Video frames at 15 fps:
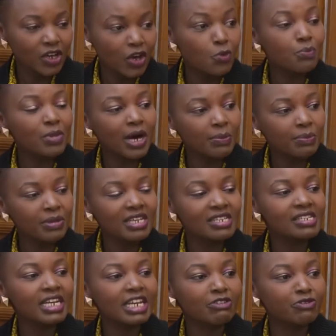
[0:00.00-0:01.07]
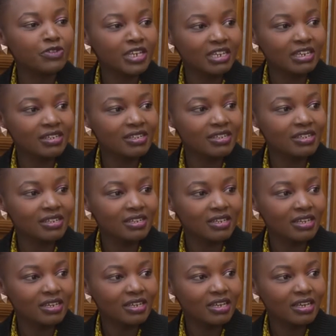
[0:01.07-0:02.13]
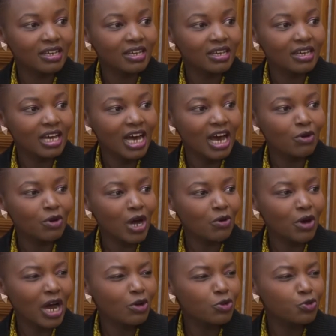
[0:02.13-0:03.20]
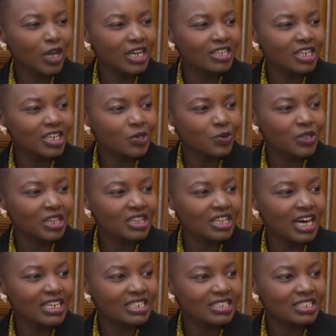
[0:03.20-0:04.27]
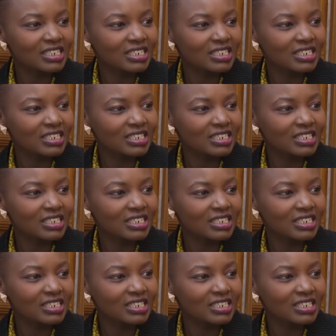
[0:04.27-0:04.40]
mom is leaving, how do I deal with that?